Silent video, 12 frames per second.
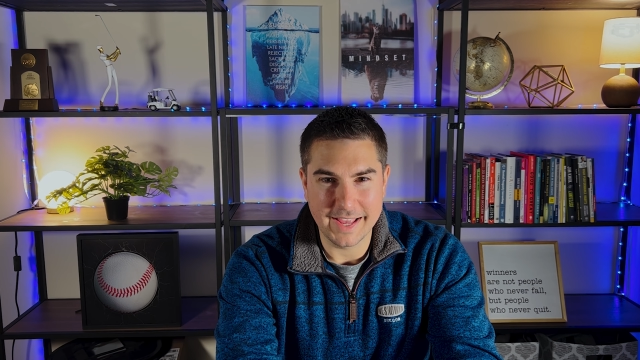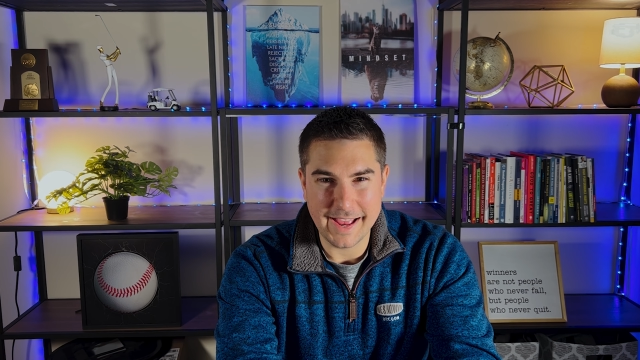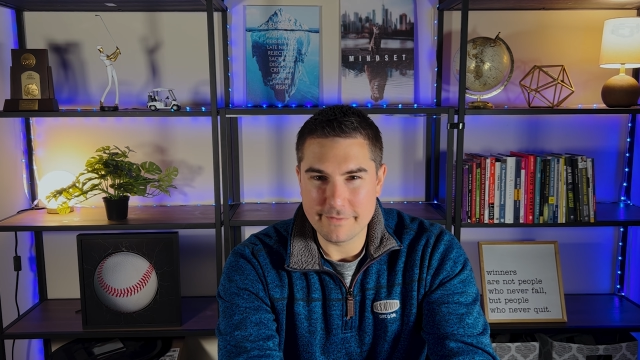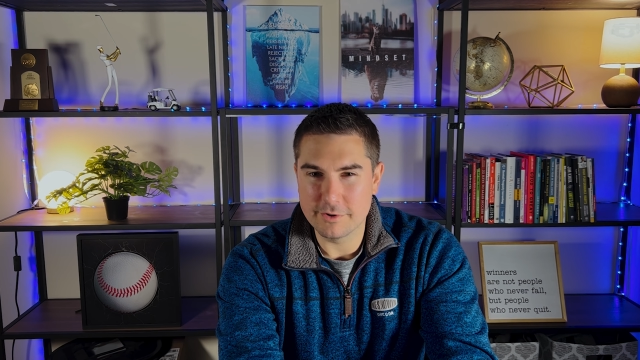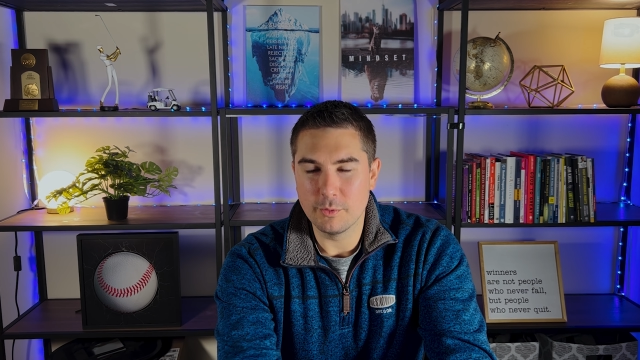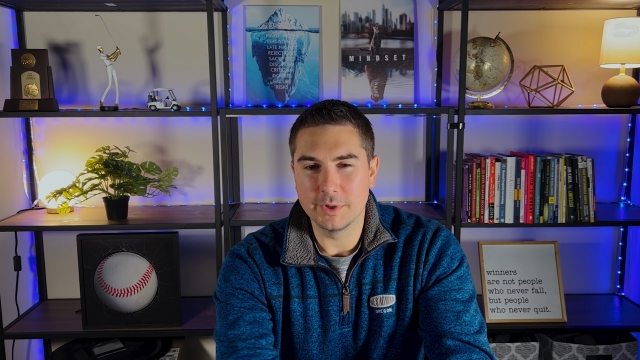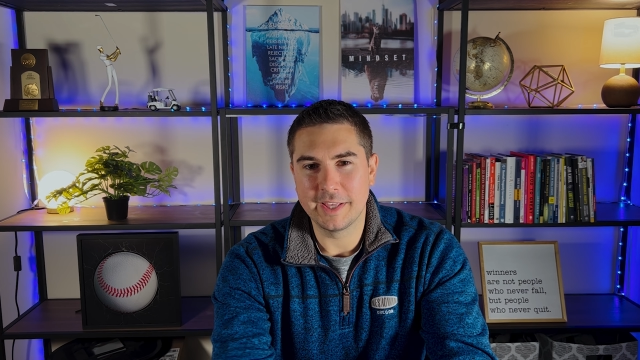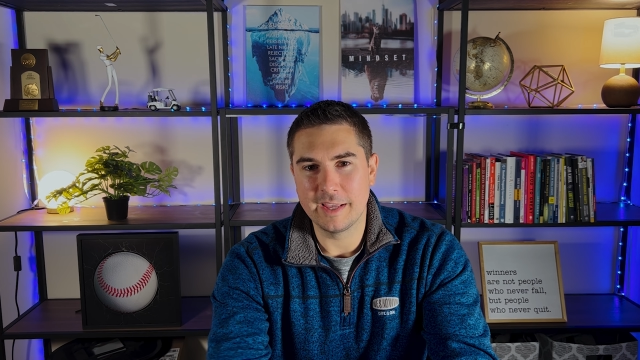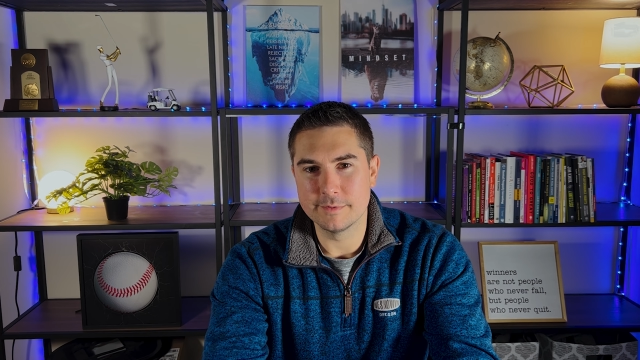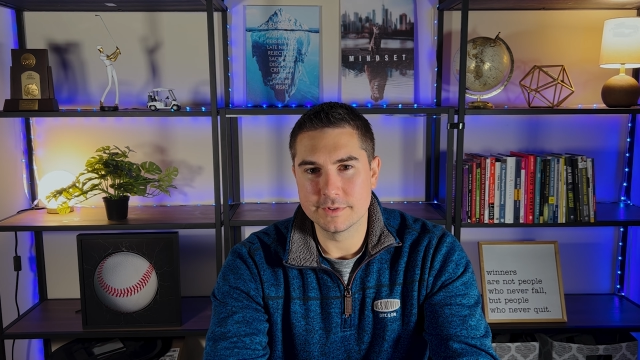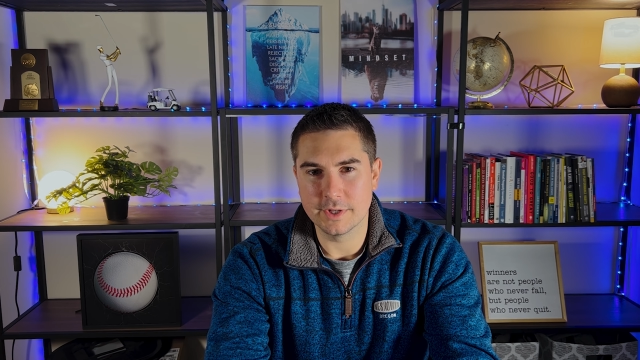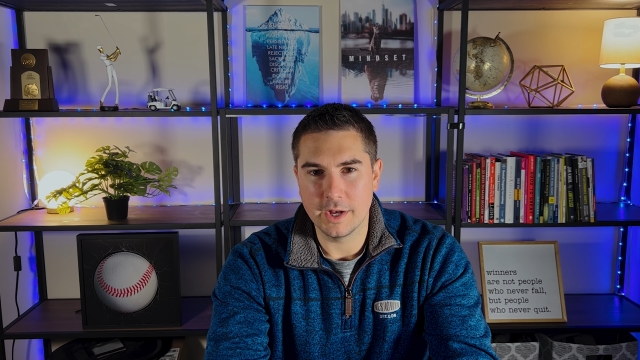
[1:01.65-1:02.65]
everyone came
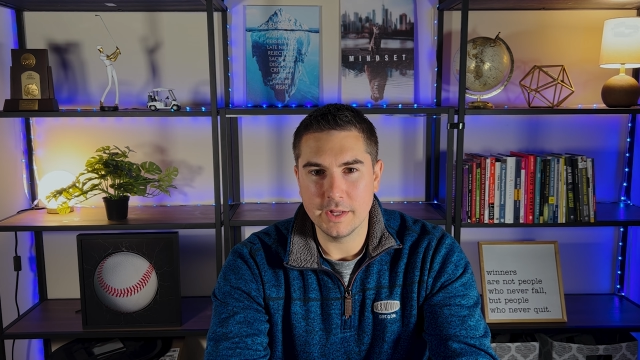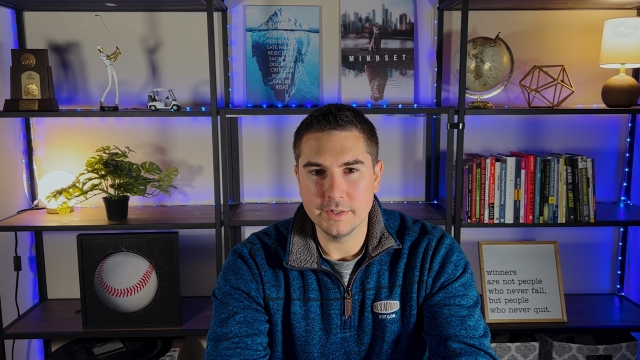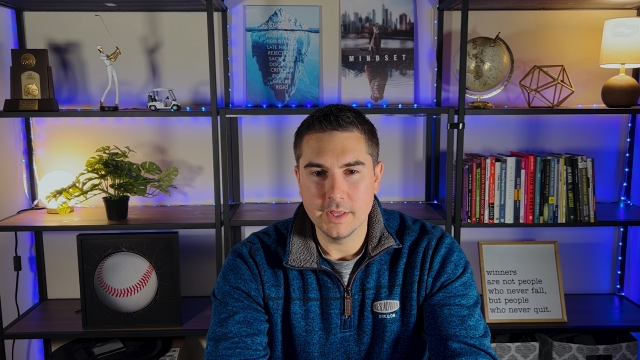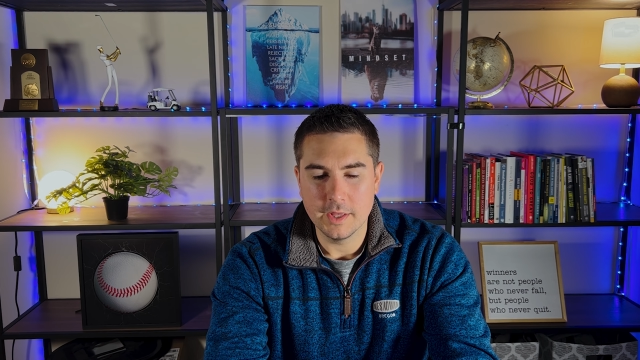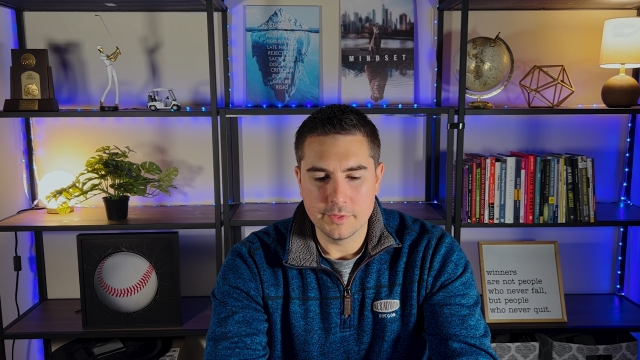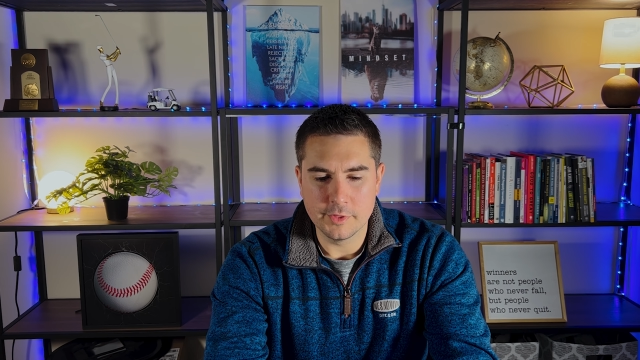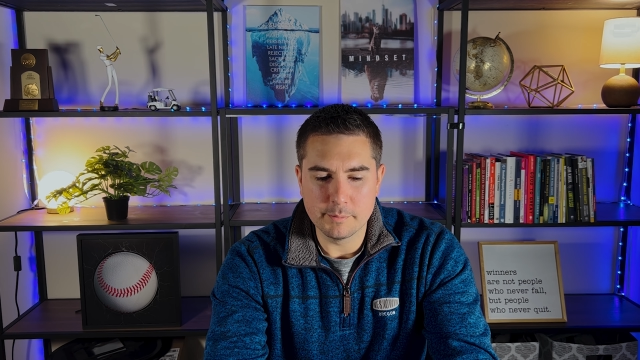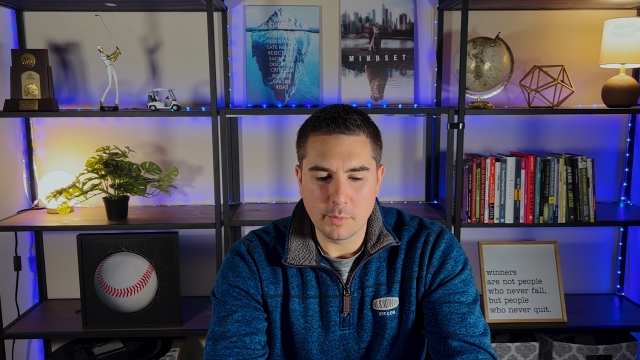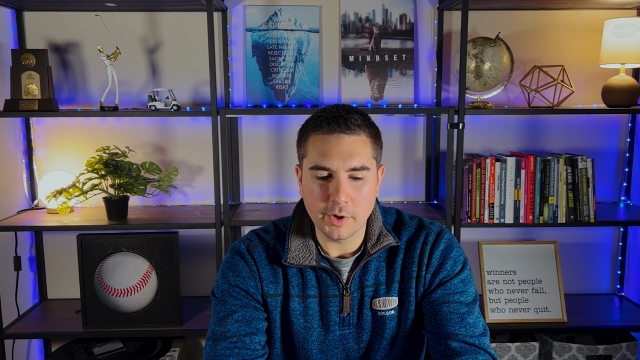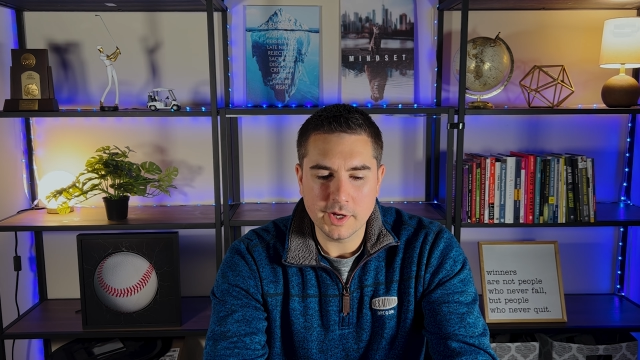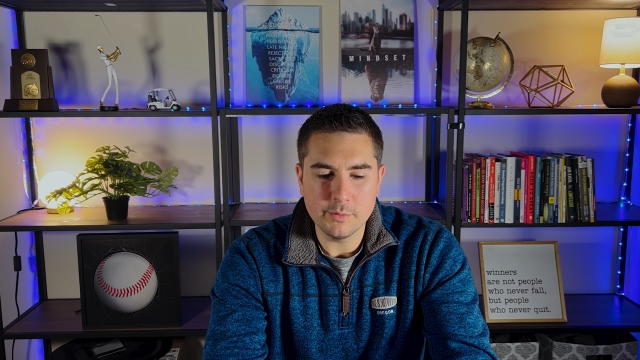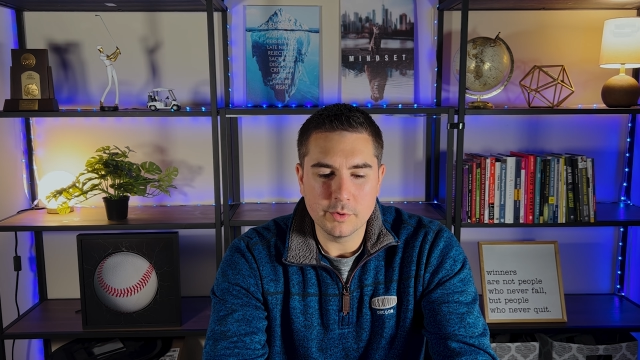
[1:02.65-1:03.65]
and saw it, the
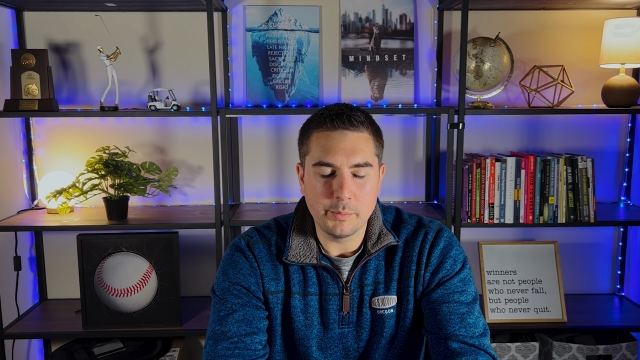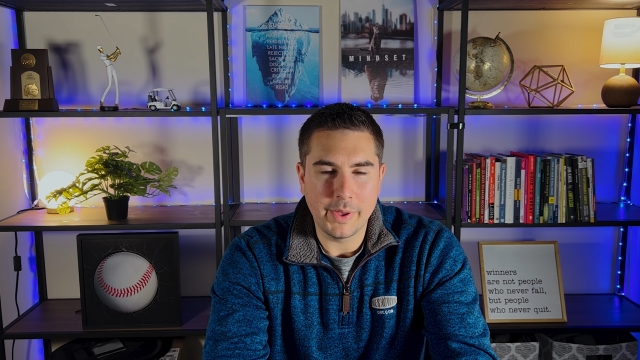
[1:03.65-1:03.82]
market would